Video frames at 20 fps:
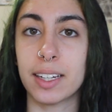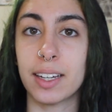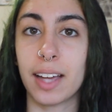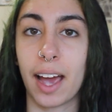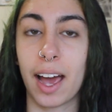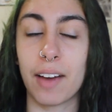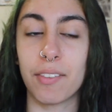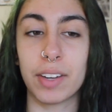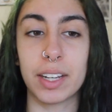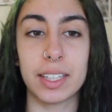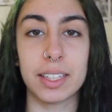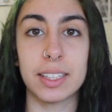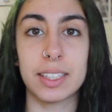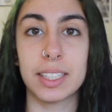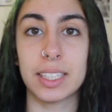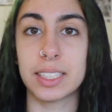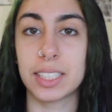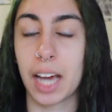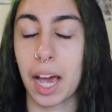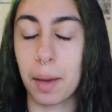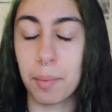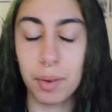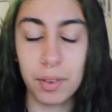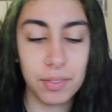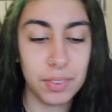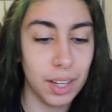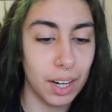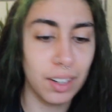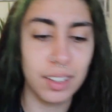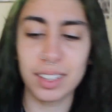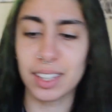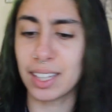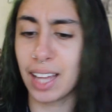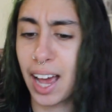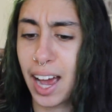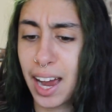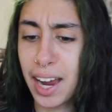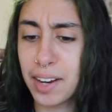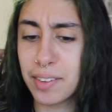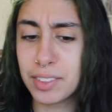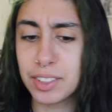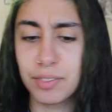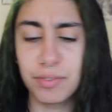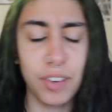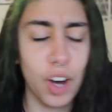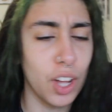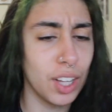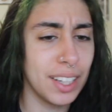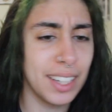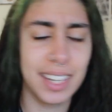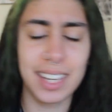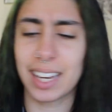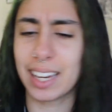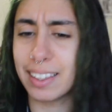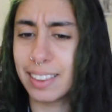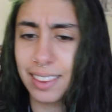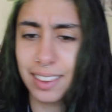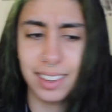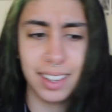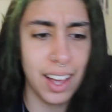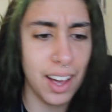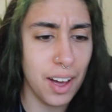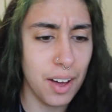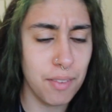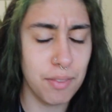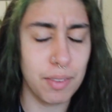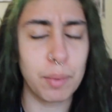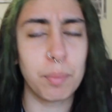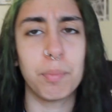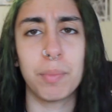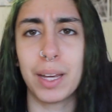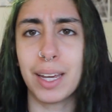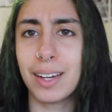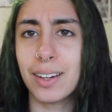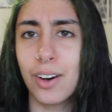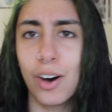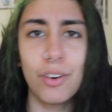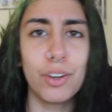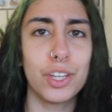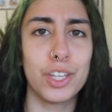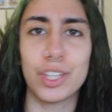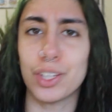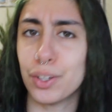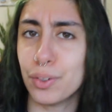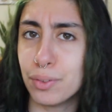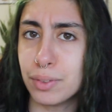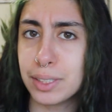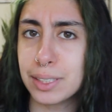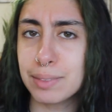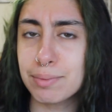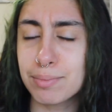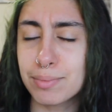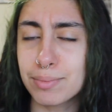having the time of their lives, falling in love and being all cute.